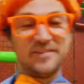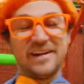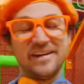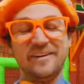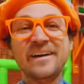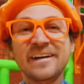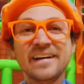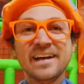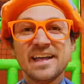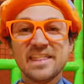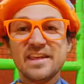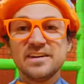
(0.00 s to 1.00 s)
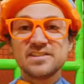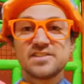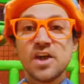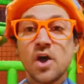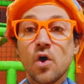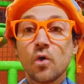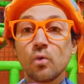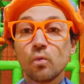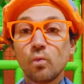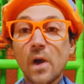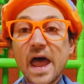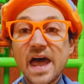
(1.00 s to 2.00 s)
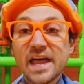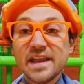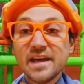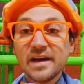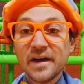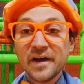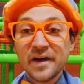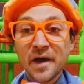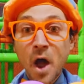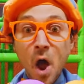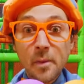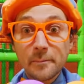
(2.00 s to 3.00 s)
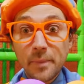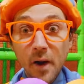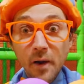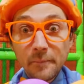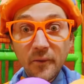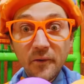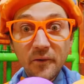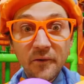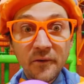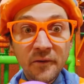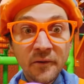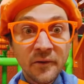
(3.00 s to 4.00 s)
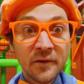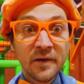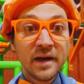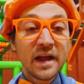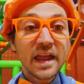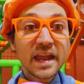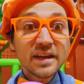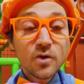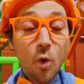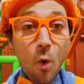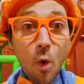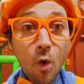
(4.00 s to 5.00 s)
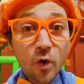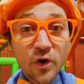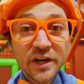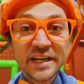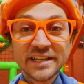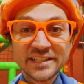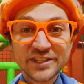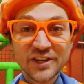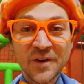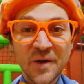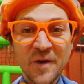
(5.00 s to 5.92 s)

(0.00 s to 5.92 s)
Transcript: we go. There's red, purple, and orange.